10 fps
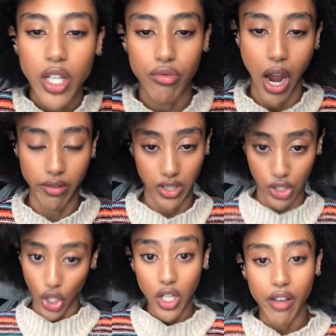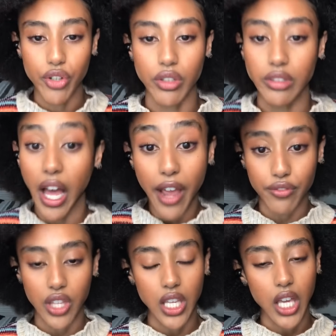around the dirt of your life
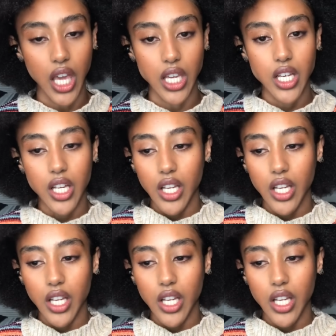thinking,